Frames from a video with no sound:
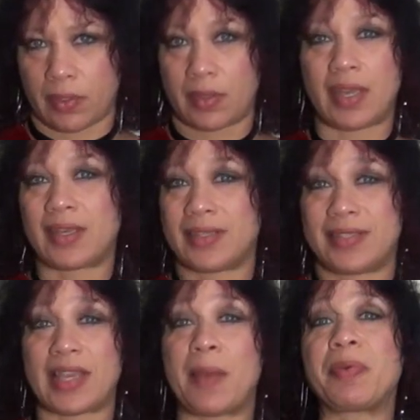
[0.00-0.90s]
They can
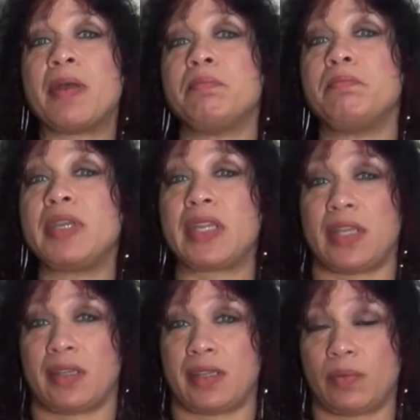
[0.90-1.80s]
stop
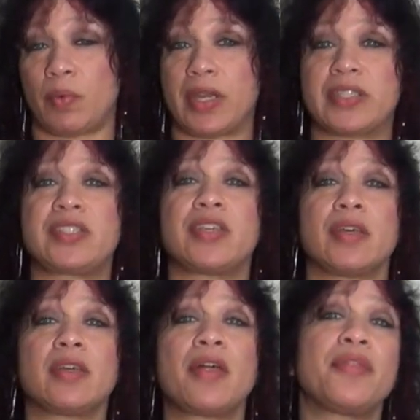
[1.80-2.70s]
immediately when it's
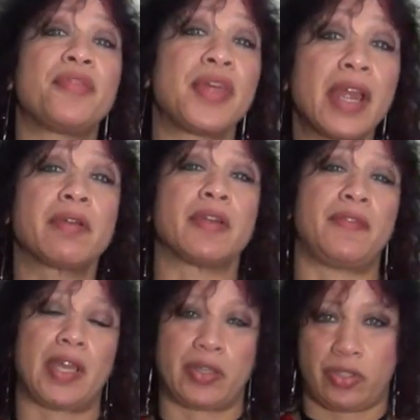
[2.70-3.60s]
to their
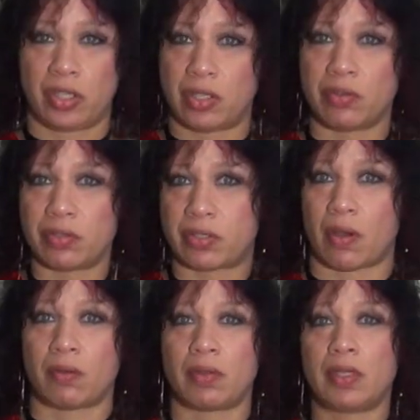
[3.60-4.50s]
advantage to do
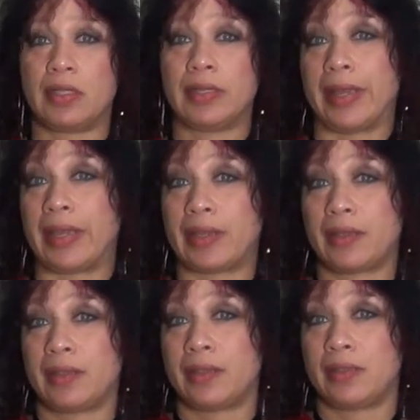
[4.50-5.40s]
so. Like,
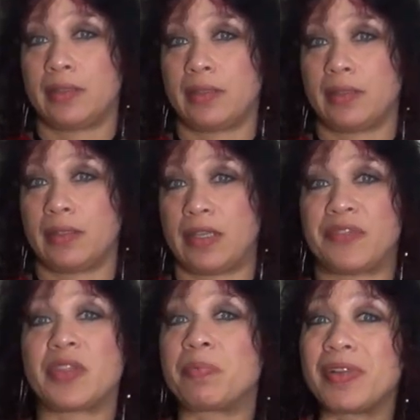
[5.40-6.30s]

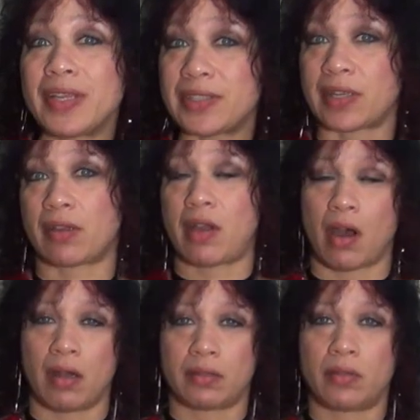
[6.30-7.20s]
if the police are
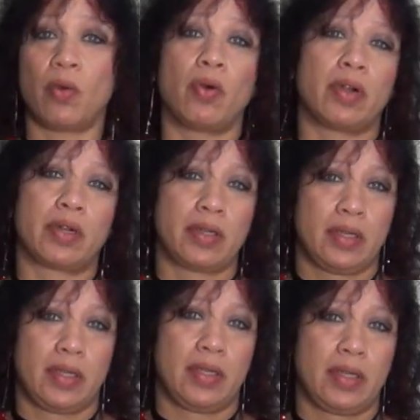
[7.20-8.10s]
called, or
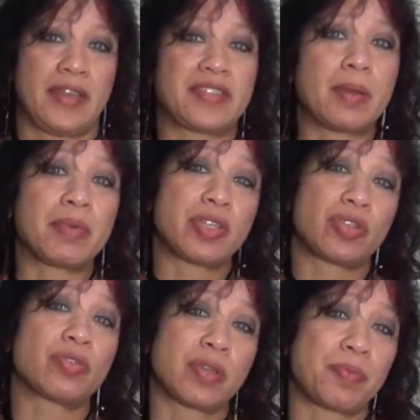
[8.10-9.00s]
if somebody
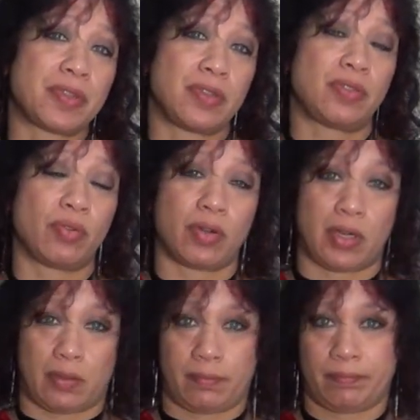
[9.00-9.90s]
shows up at the door.